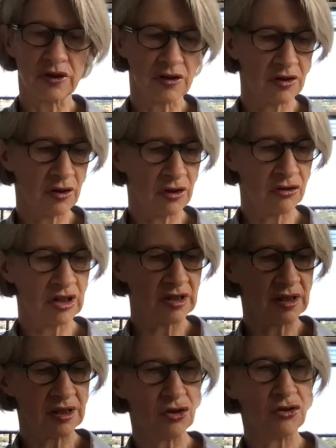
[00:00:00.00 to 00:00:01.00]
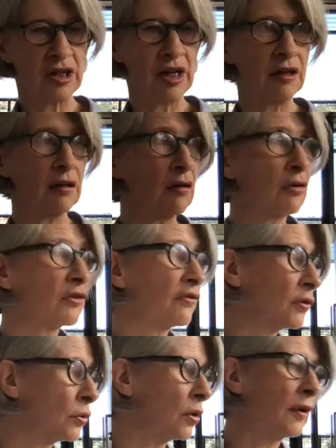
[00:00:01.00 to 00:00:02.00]
So the dresses that trail along the
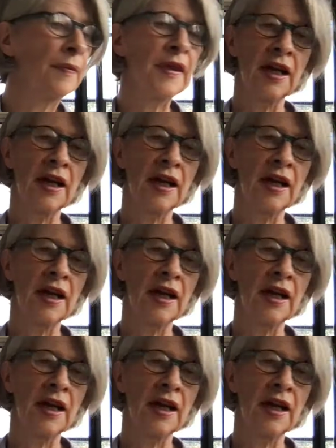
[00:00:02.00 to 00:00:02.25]
floor